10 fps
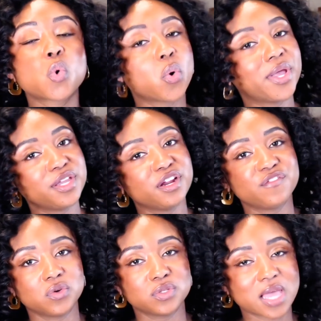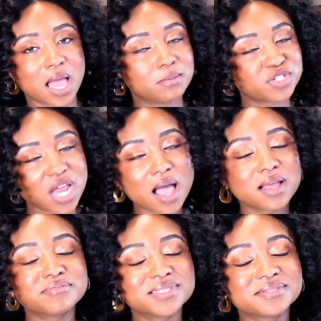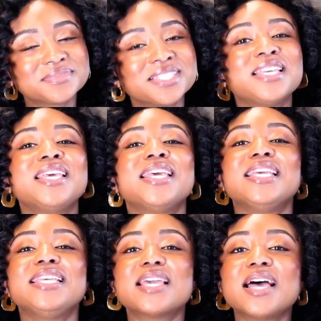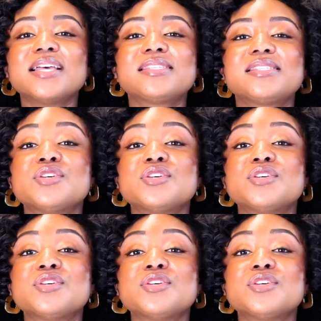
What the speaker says: quit your full-time job. Yes,